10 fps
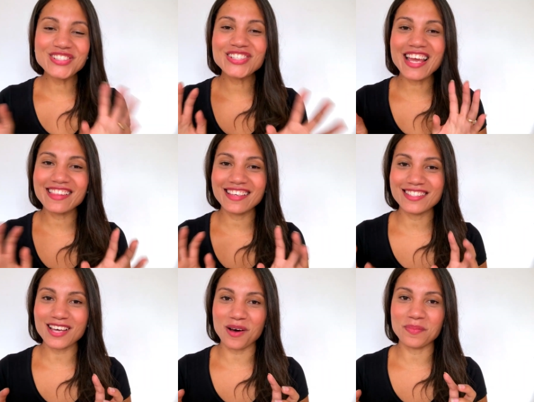shake
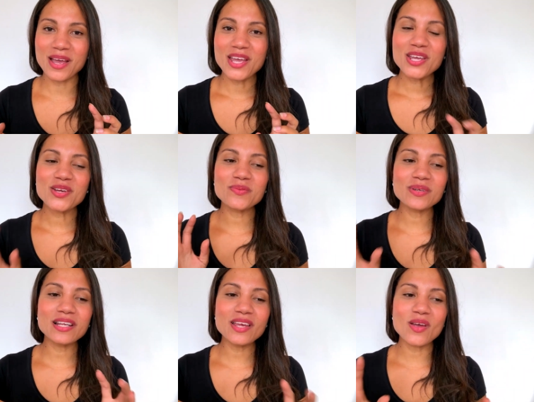things up. He
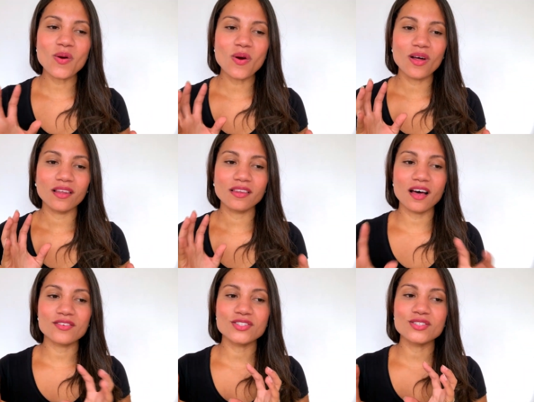really
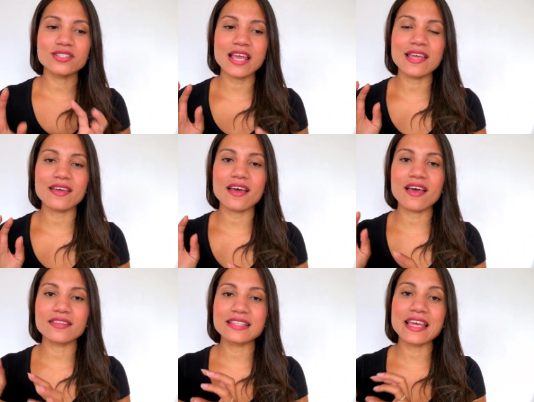loves to take
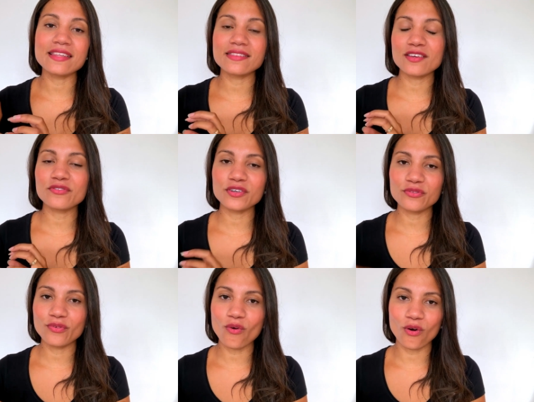
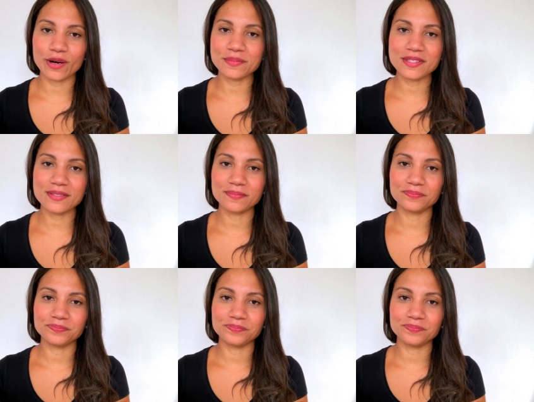different forms.